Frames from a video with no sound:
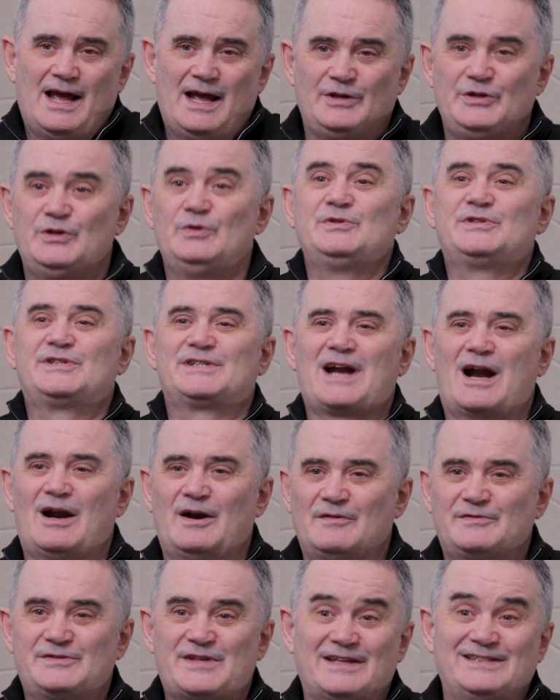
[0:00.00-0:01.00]
use
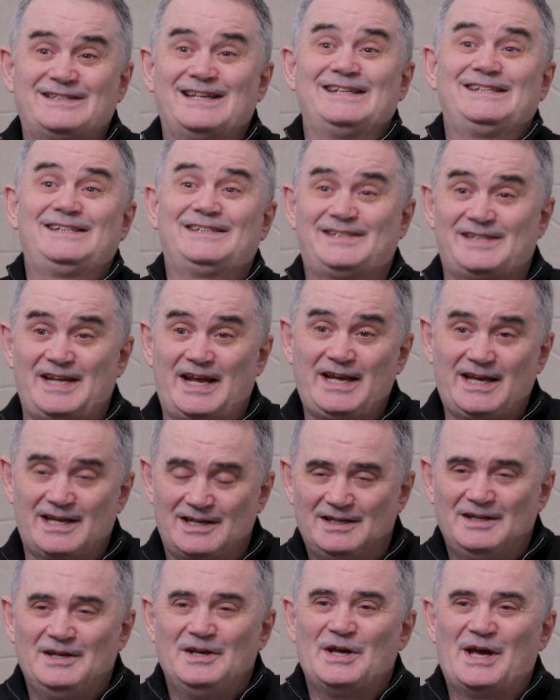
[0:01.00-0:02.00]
tariffs as a
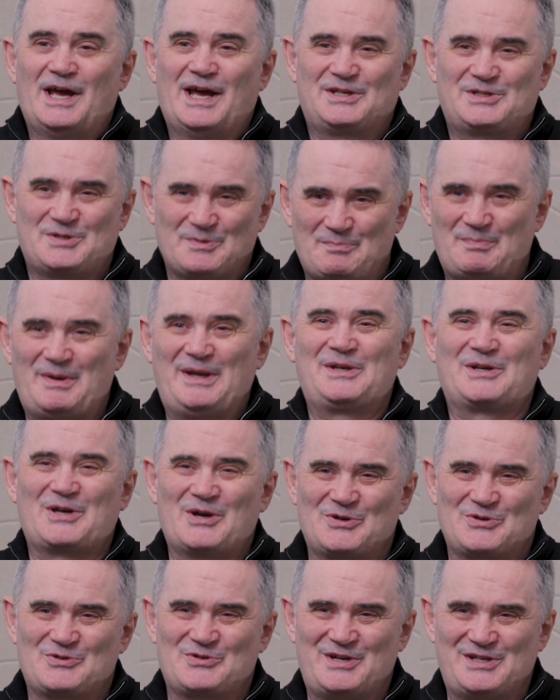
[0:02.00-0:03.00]
stick to beat
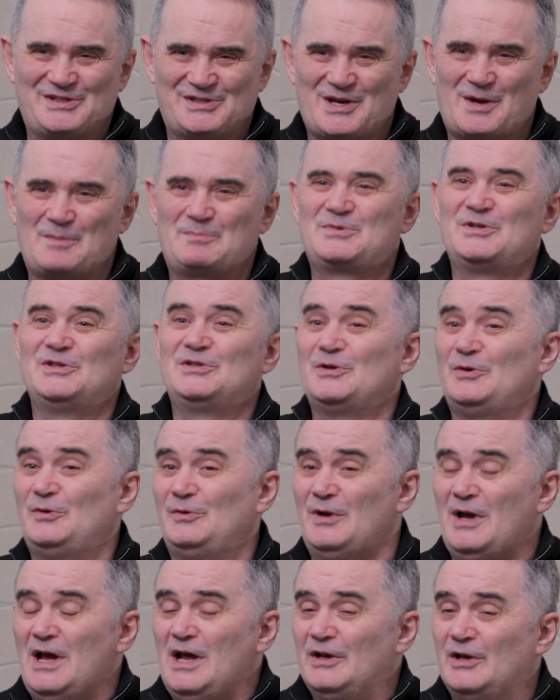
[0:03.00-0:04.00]
countries up,
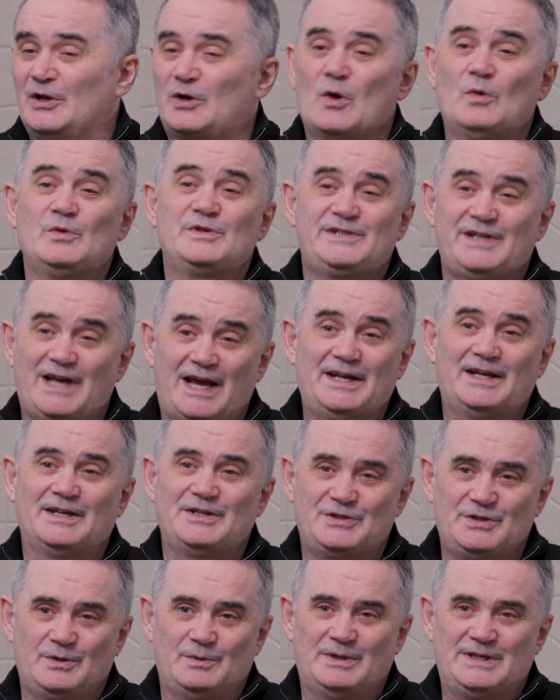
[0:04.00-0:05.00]
to negotiate
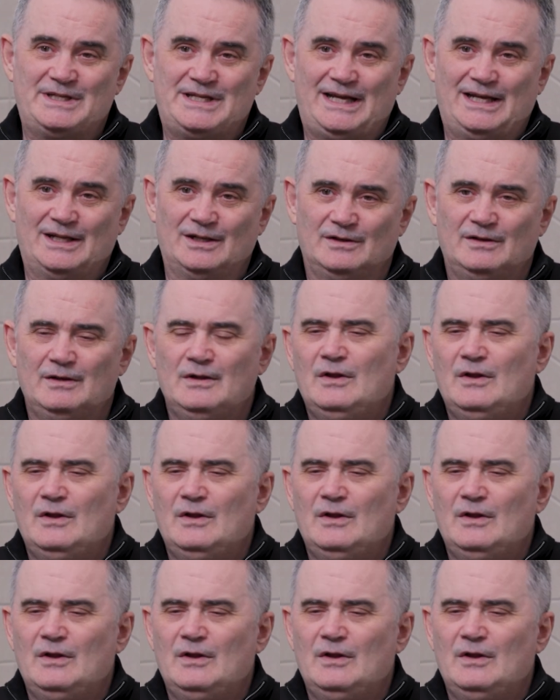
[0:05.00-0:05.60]
and do a deal.